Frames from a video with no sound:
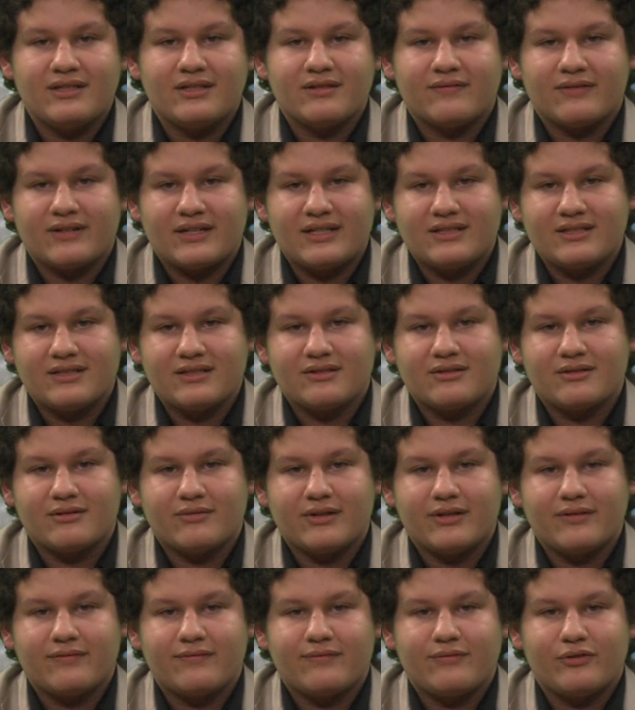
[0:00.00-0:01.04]
and devices to
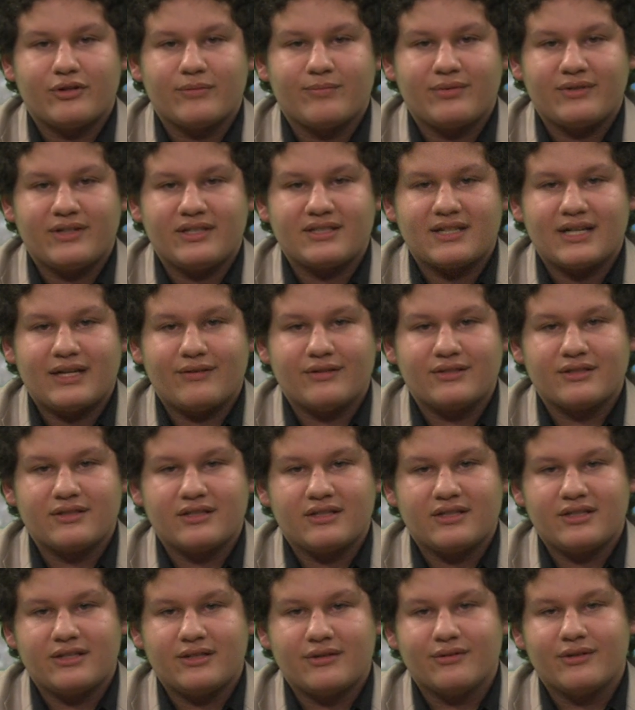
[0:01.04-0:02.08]
wait 4+ hours in
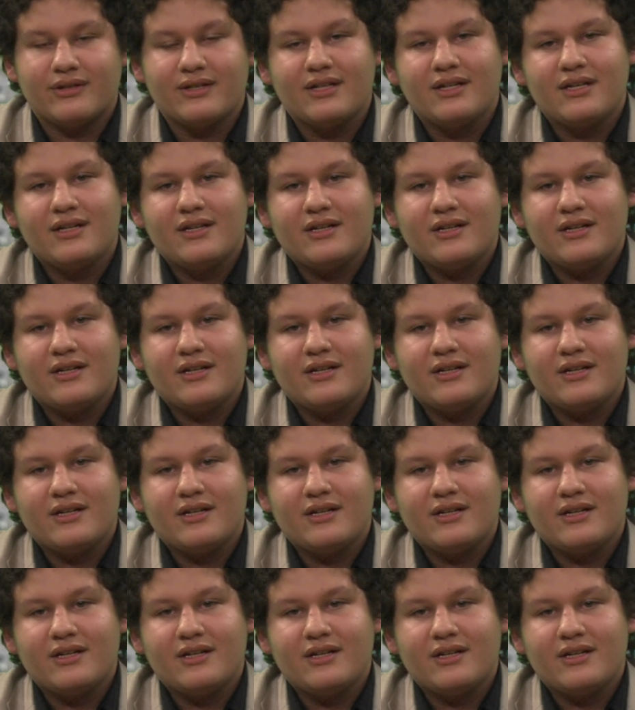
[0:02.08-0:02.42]
the queue.